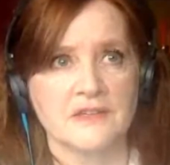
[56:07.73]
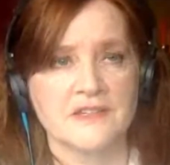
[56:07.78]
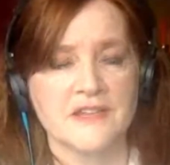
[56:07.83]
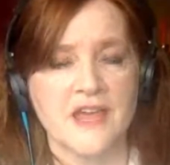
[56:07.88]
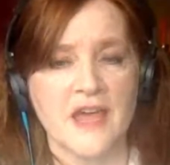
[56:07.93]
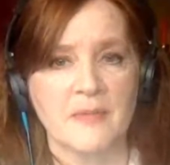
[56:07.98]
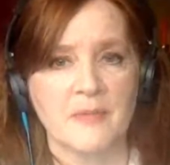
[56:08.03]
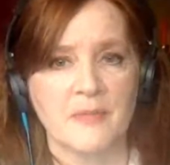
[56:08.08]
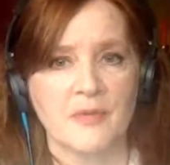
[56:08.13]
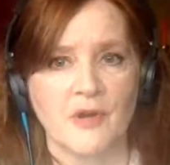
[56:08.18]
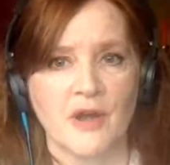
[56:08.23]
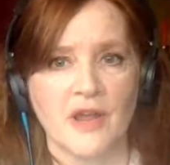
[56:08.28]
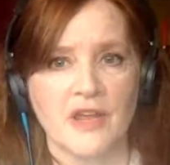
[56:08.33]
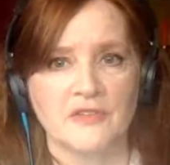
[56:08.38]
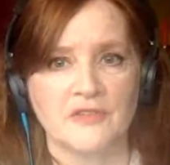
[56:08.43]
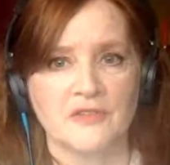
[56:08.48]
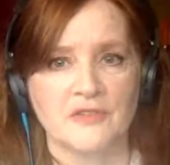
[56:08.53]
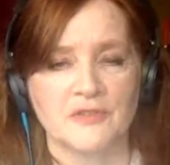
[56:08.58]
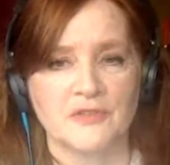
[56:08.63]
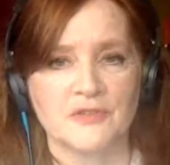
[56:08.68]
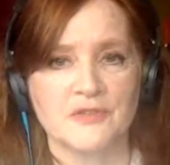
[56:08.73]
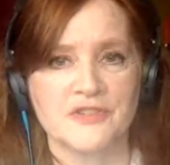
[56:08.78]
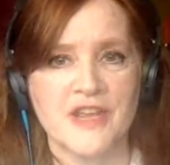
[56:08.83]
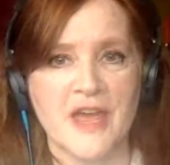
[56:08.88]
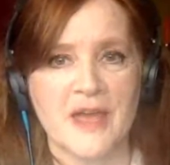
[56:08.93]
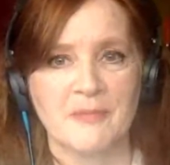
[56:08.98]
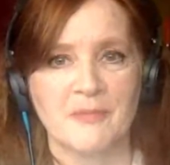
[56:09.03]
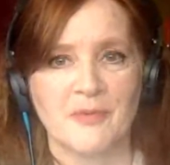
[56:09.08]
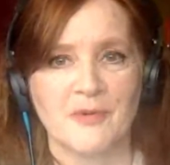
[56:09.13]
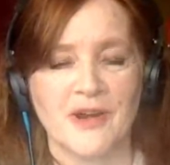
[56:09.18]
and separate, to
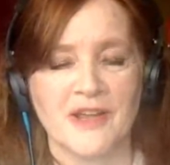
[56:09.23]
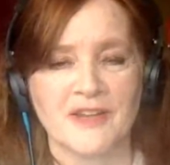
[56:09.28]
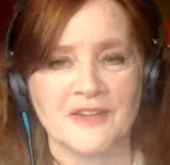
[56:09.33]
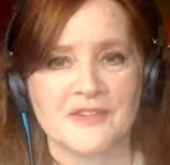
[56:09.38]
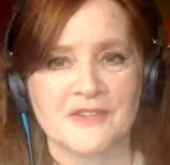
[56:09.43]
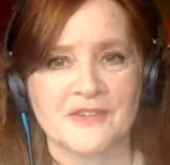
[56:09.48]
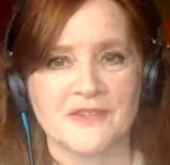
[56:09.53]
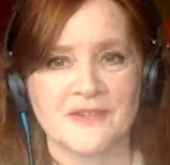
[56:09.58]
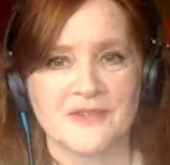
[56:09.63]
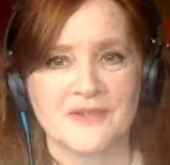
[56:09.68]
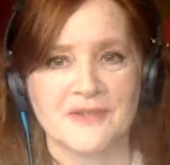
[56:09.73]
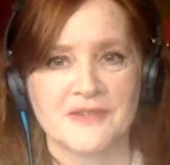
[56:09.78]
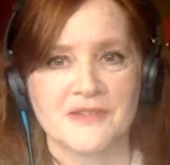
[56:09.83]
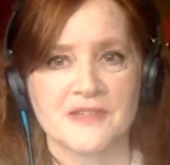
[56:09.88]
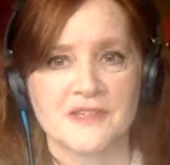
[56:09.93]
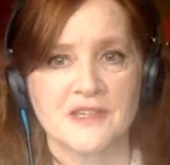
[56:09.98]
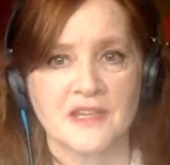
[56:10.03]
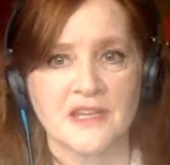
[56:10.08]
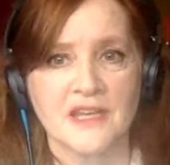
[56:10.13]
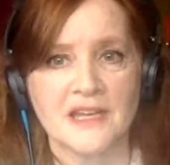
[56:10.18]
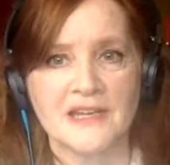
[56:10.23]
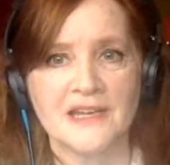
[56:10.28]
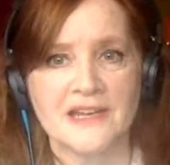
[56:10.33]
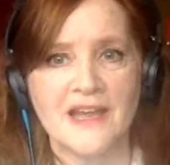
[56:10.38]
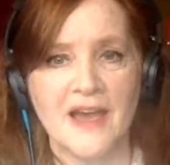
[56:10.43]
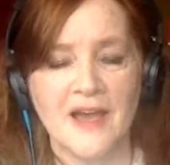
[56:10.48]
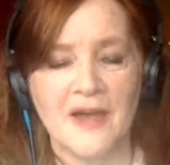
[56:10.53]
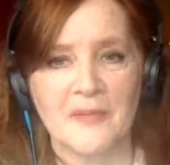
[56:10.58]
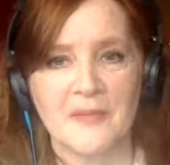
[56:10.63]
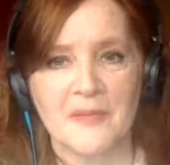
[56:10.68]
separate,
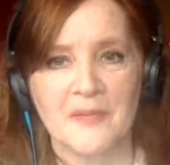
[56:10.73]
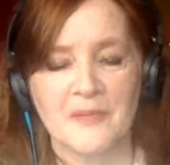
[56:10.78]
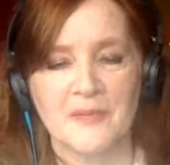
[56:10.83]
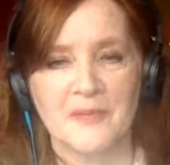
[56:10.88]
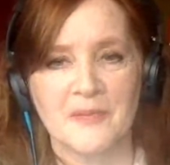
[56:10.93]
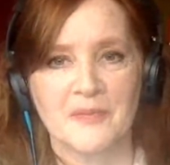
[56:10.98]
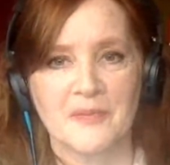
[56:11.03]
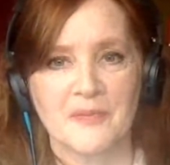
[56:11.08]
skilja.